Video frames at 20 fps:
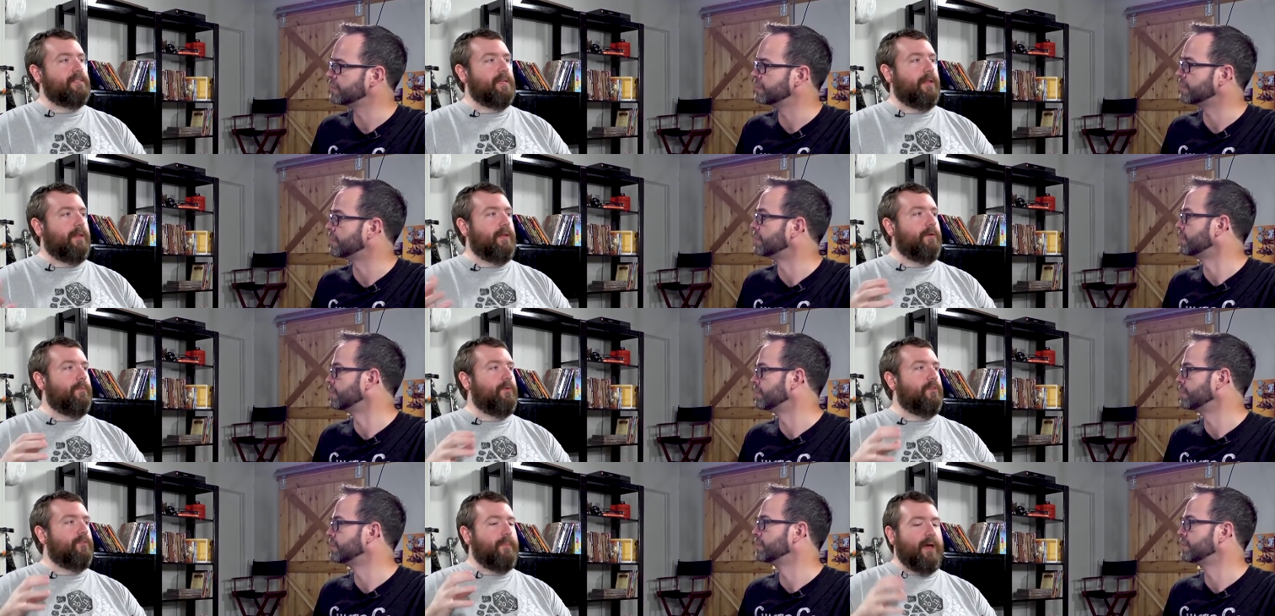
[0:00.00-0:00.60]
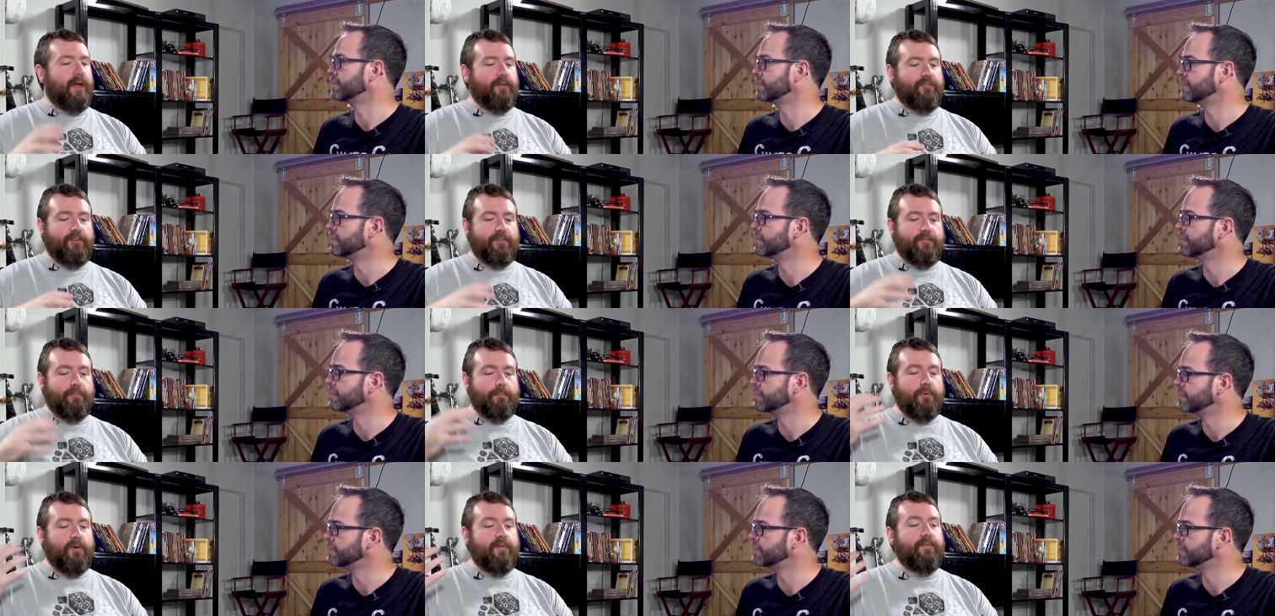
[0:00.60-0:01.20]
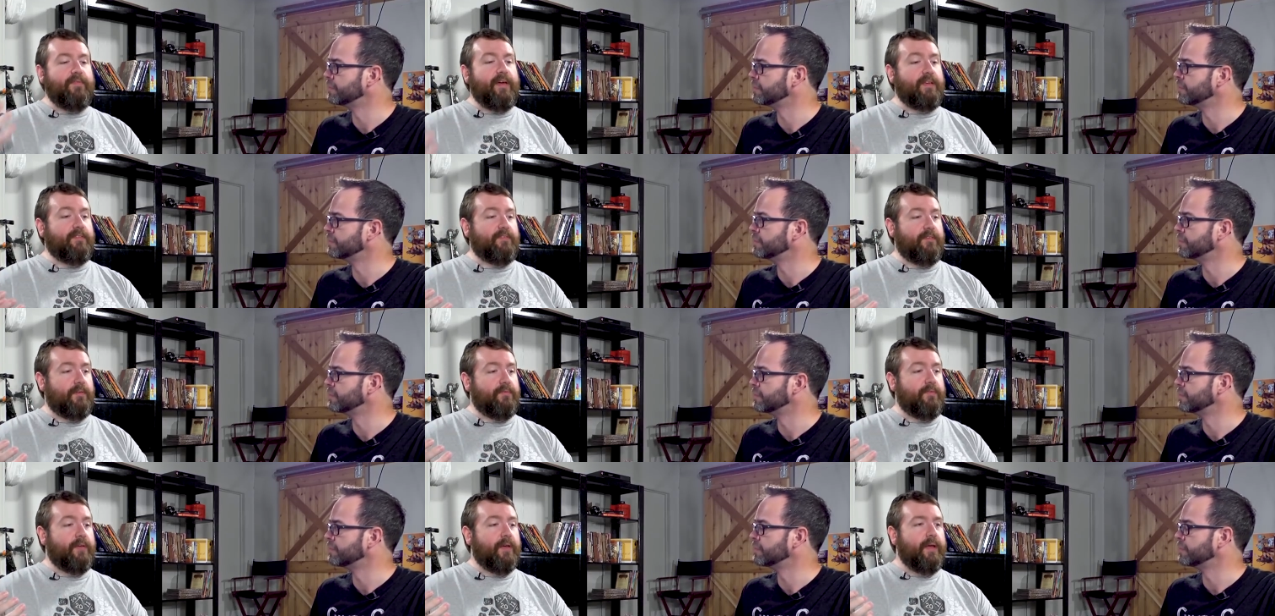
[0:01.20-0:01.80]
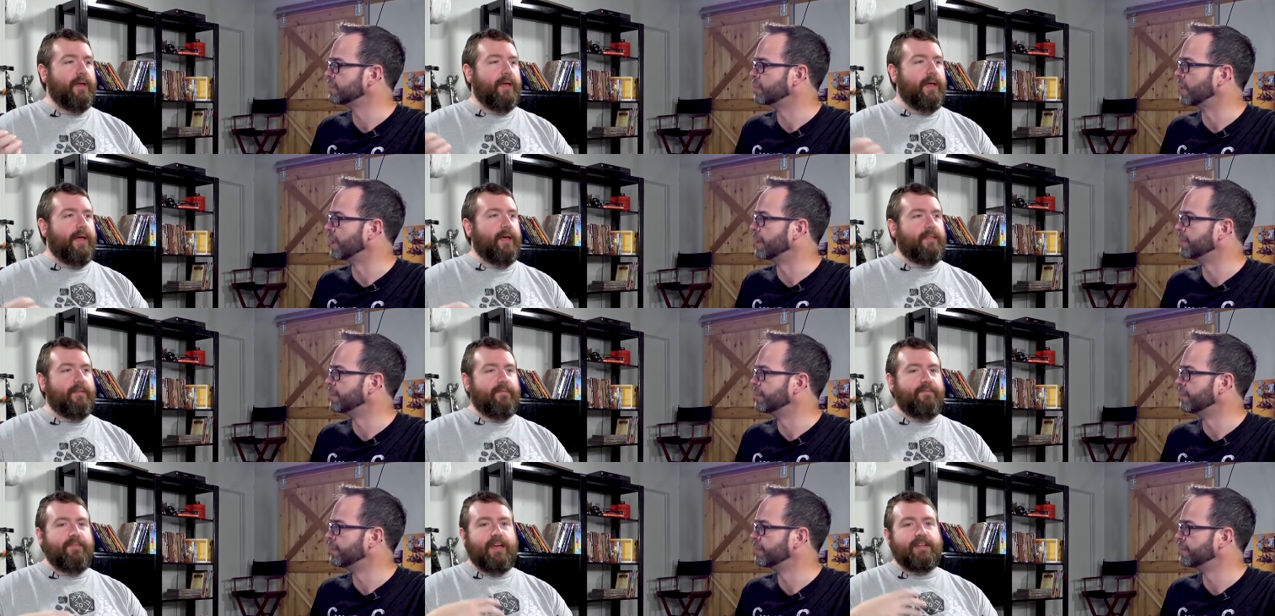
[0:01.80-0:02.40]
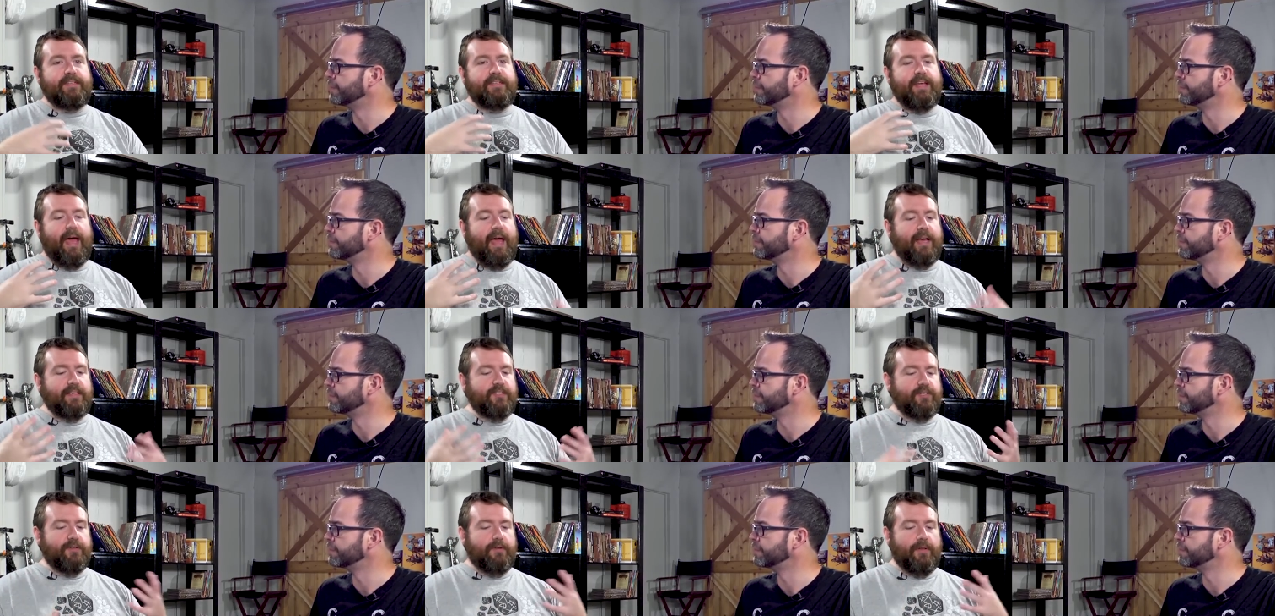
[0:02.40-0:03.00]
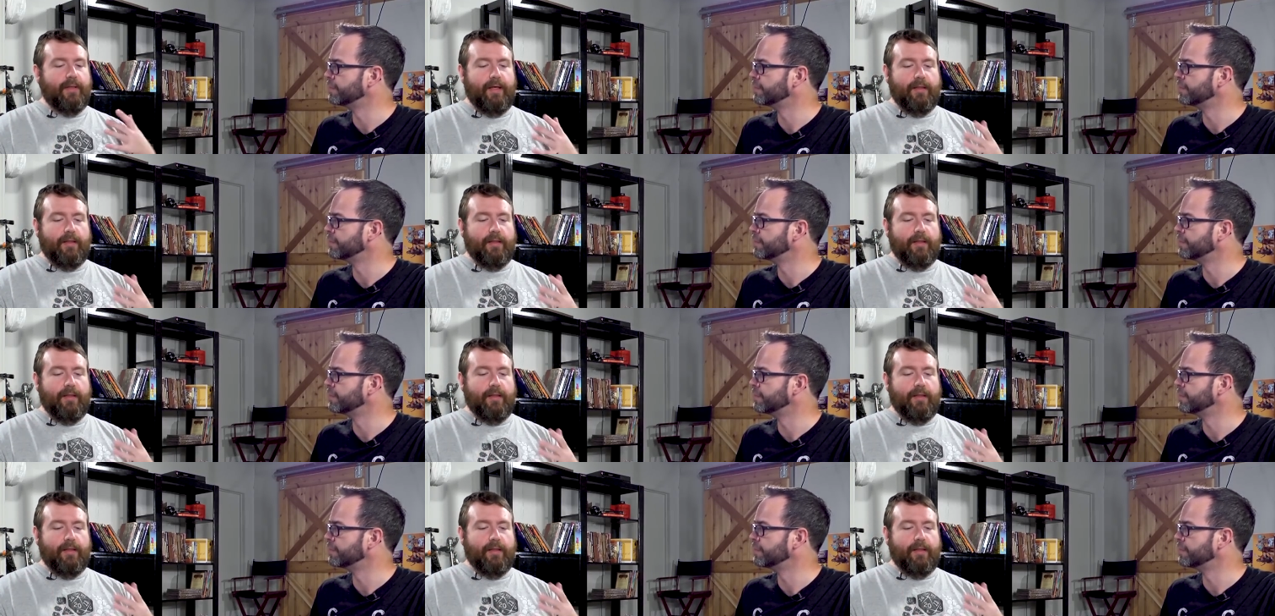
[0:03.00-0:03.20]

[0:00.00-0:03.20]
Speaker 1: setting in which magic is pervasive right. and the fantastical